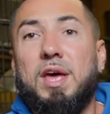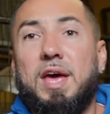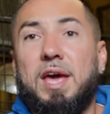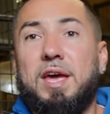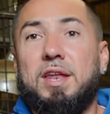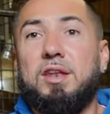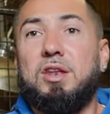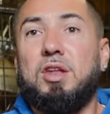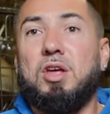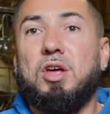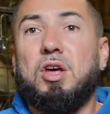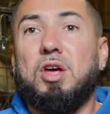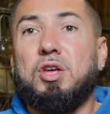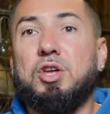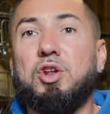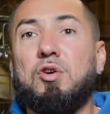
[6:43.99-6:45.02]
And,
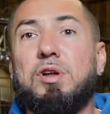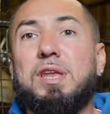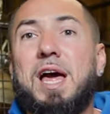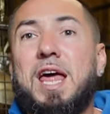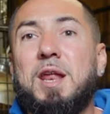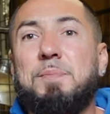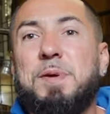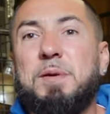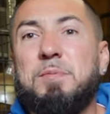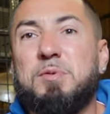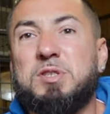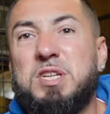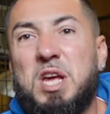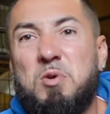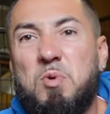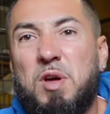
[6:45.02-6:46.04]
you know, a lot of people
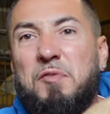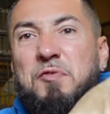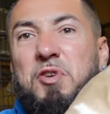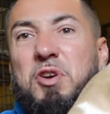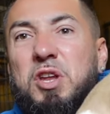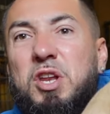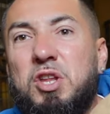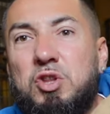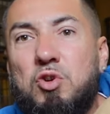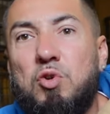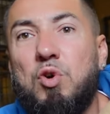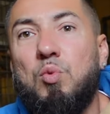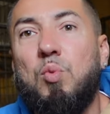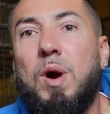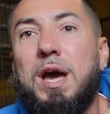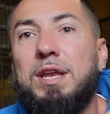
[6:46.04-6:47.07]
say, well, if you're going to do
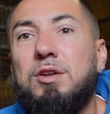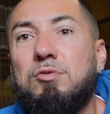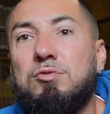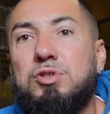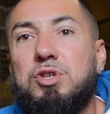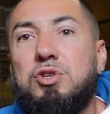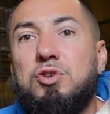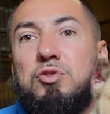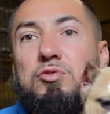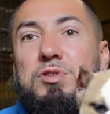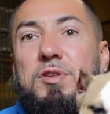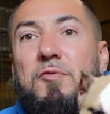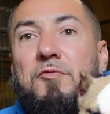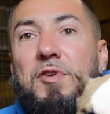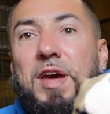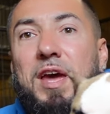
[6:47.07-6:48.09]
it, why don't you use
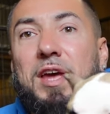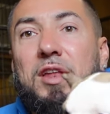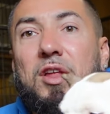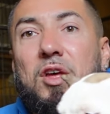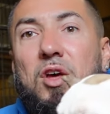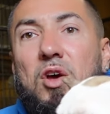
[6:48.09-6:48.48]
the vet?